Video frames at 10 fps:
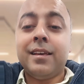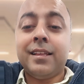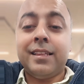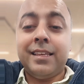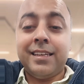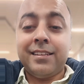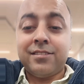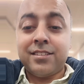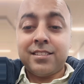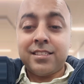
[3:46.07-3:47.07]
The
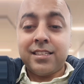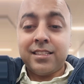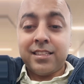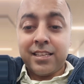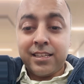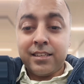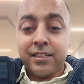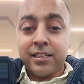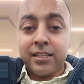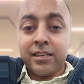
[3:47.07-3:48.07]
interesting thing,
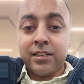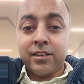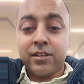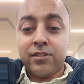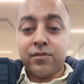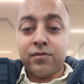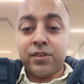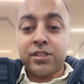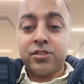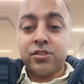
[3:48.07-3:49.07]

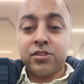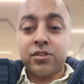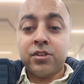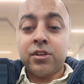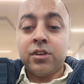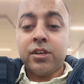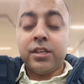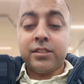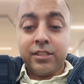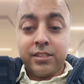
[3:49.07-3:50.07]
which
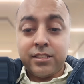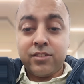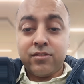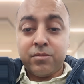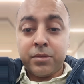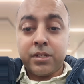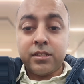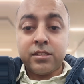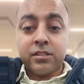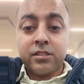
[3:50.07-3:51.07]
is a recent development,
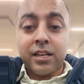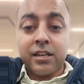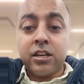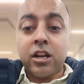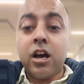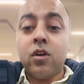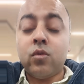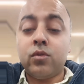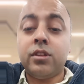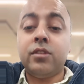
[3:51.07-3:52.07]
is that
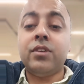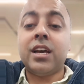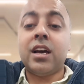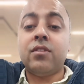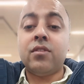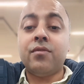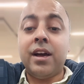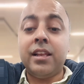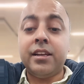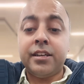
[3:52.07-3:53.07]
now we have a
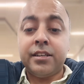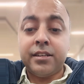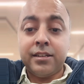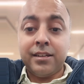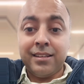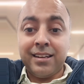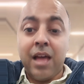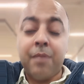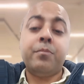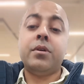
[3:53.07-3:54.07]
validated
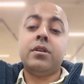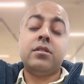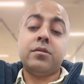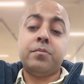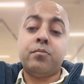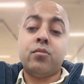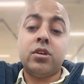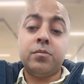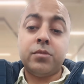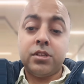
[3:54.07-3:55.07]
rapid
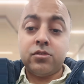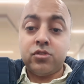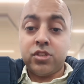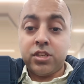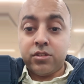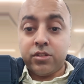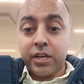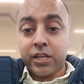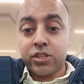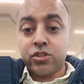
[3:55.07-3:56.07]
polymerase chain
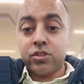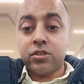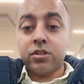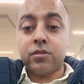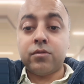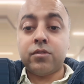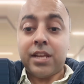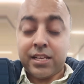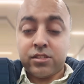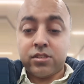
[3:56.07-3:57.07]
reaction
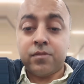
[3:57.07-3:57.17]
test,